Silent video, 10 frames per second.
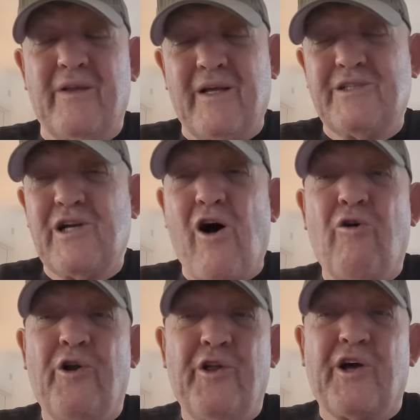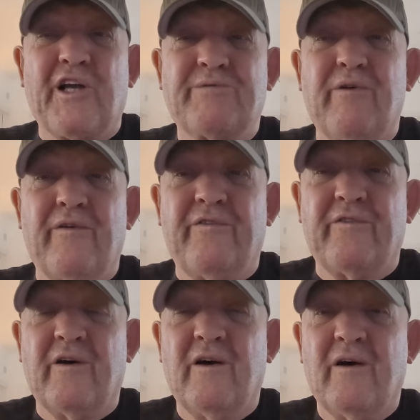it's the only Nicky
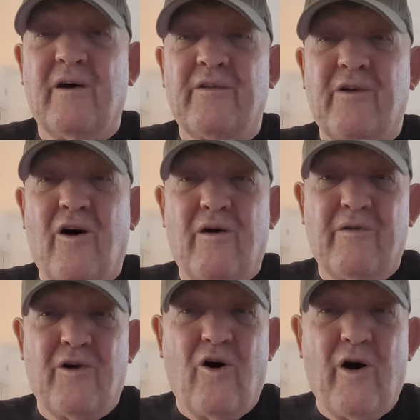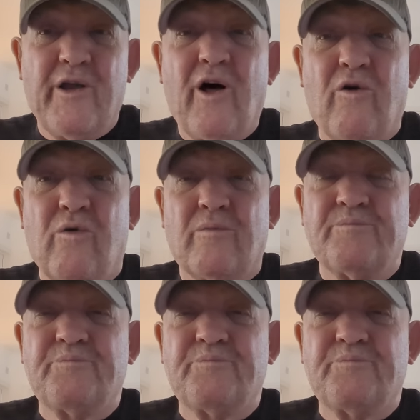Smith that, that I know.